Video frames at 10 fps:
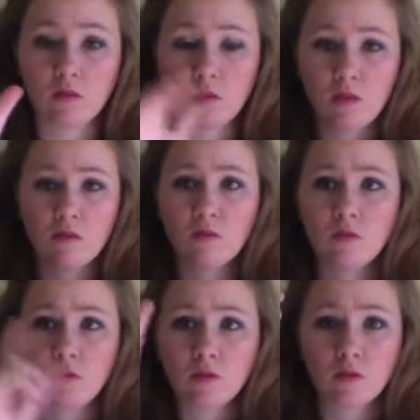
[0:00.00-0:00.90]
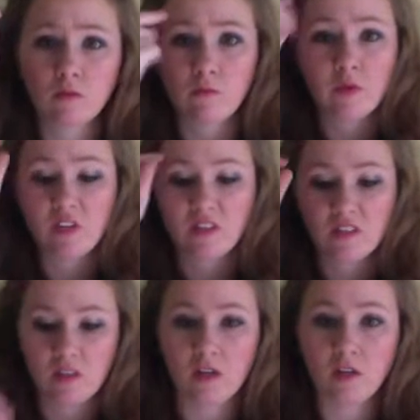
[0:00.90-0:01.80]
And this is what
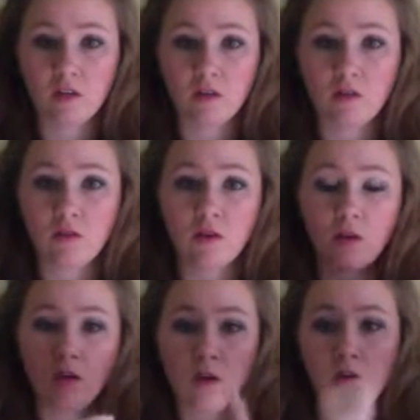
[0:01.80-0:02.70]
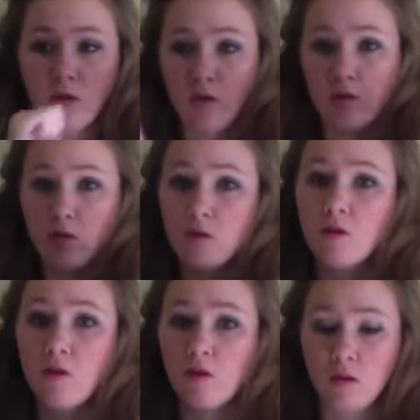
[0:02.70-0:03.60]
really ticks off the colonists, right? This is
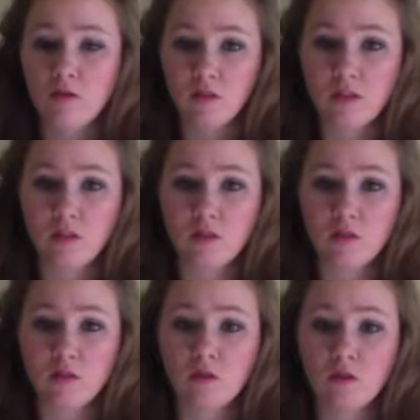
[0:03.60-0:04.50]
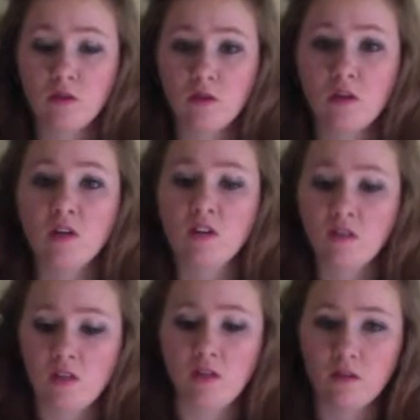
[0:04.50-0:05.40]
kind of what sets everything in motion,
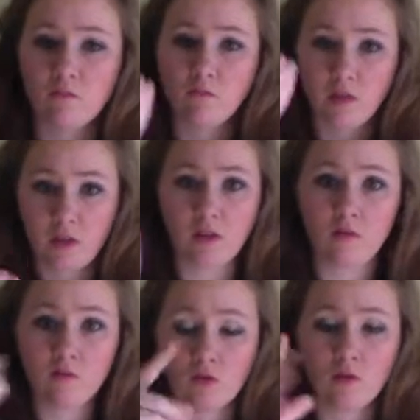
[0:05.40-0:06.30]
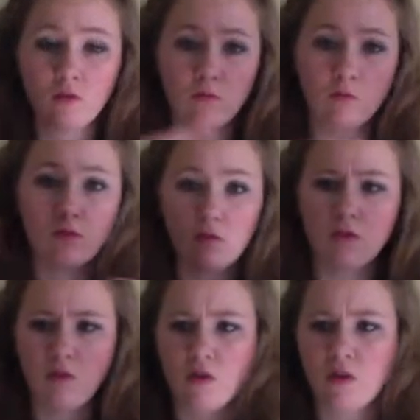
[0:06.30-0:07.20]
the cost of war.
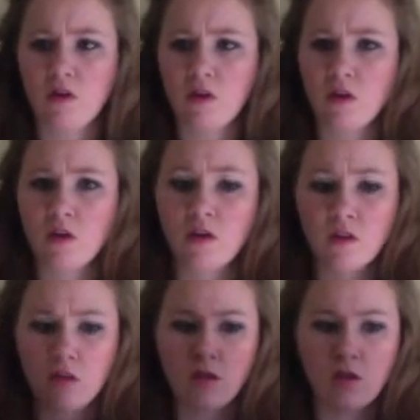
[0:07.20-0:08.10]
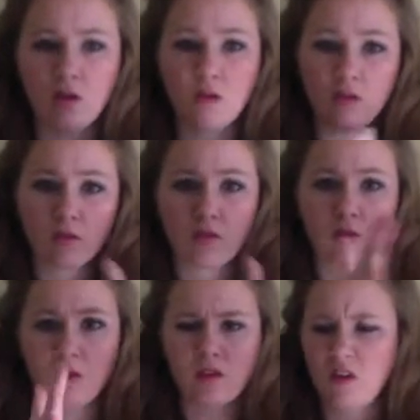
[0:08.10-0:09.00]
So they start with the Stamp Act, that
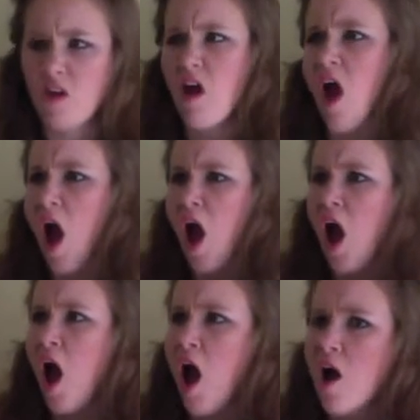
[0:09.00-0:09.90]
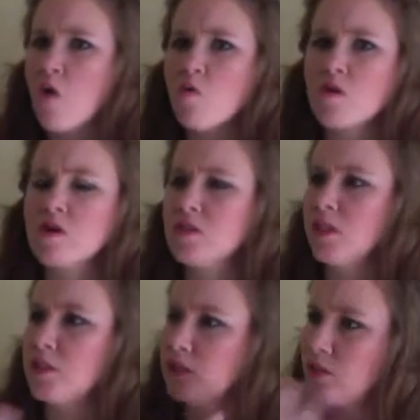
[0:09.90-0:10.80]
very first tax on paper products,
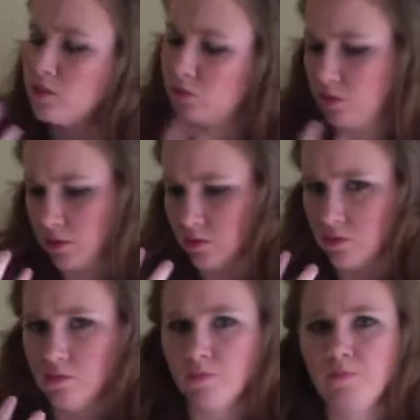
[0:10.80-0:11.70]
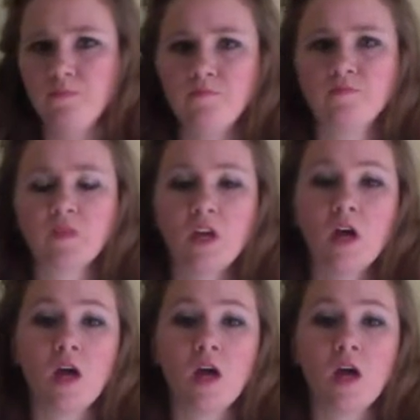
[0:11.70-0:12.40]
official documents, and things like that.